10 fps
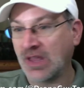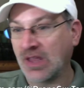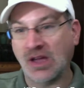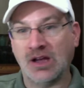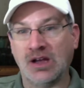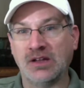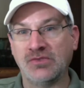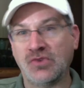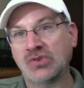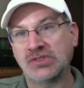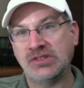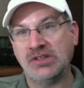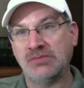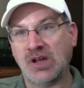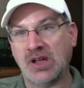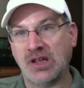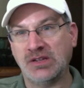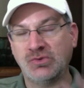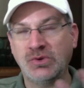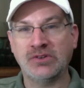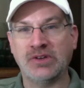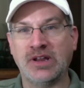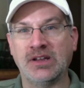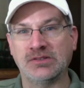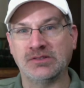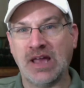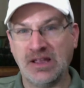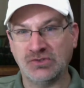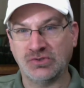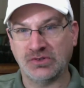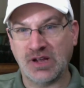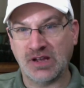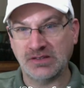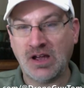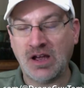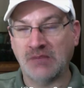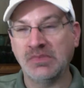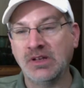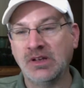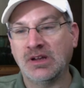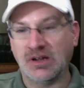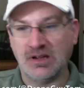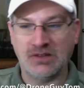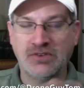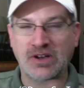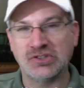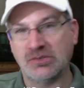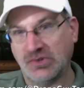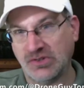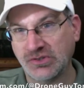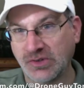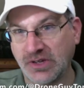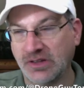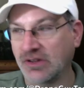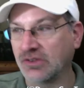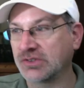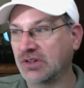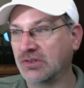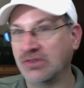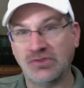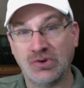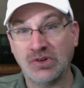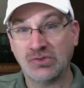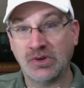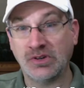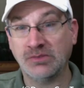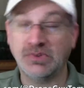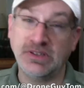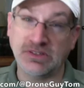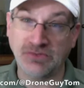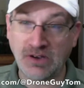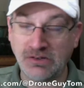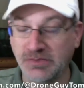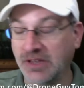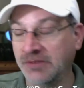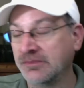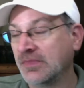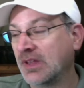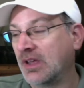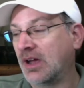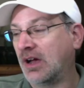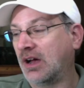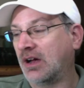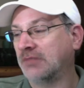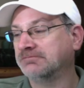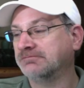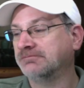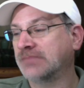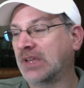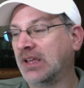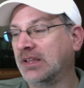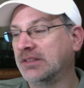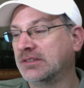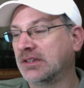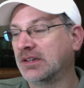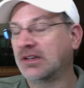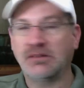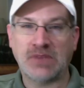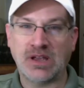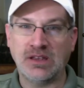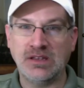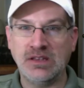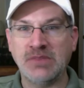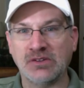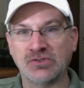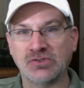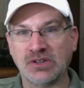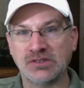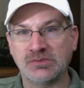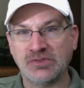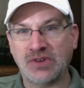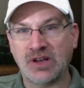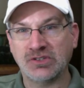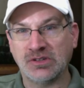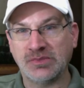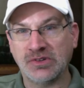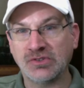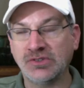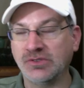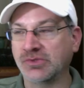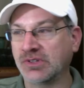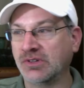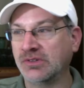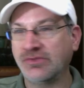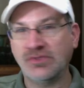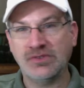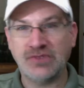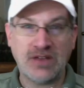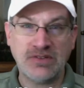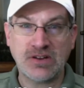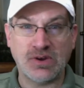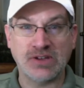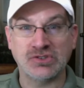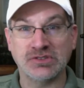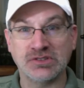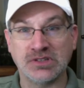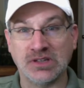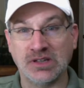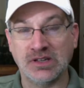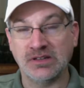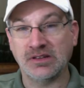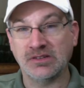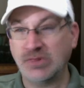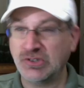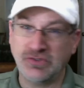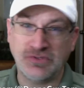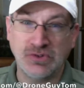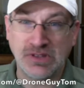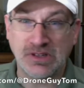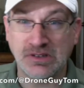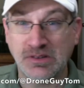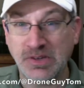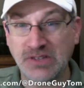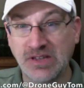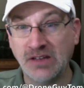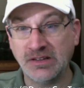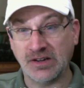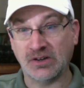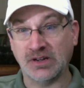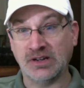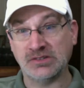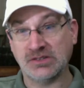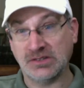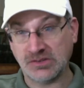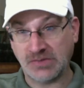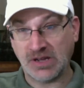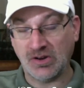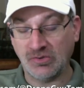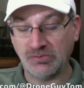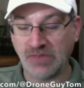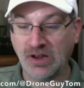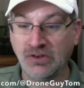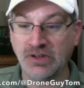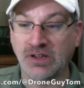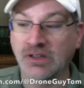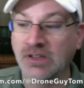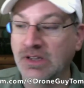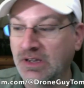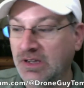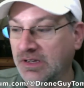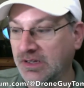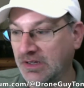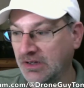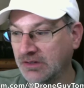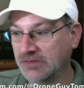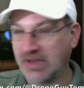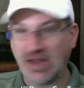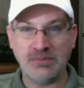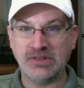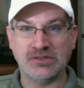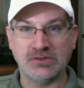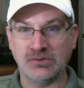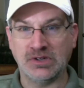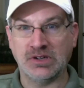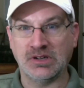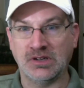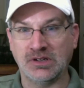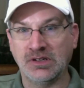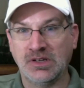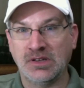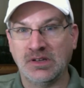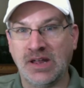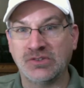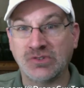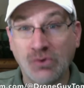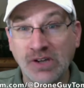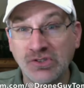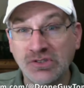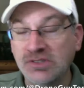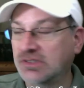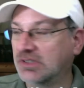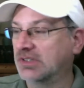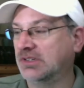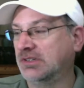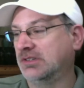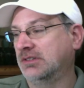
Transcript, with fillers: Uh, you've also seen my Twitter handle at Drone Guy Tom uh, flashing up on the screen there. So if you're on Twitter, please follow me. Um, and uh, my email address has been flashing up there too. So if, if you have any questions, uh, anything, especially if you're in the, the Bucks County area, that's, that's my home area. You know, I'd be happy to uh, answer questions, uh,